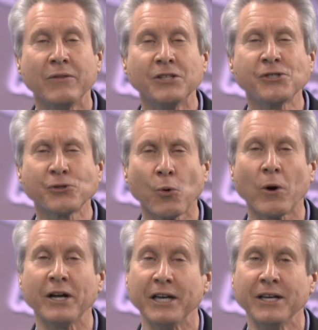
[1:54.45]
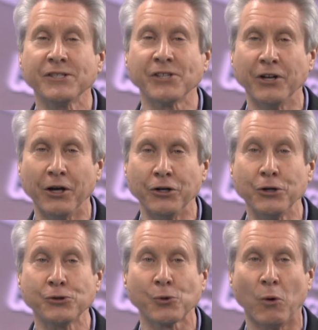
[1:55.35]
This story is an
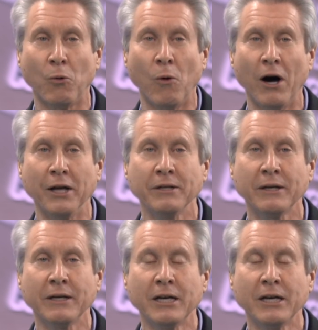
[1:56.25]
unusual one,